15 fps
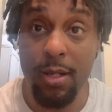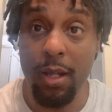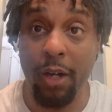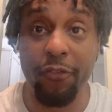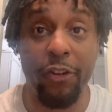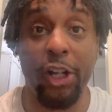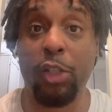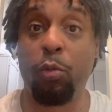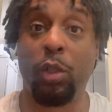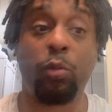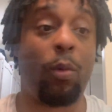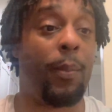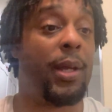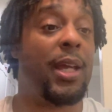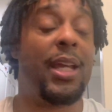A virtuous
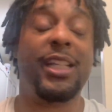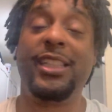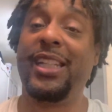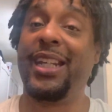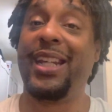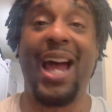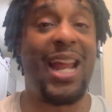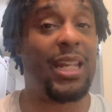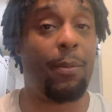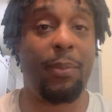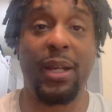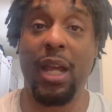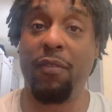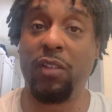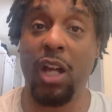woman. She got to
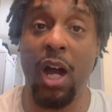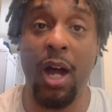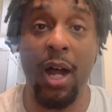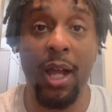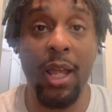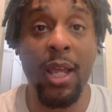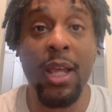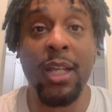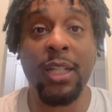be of God.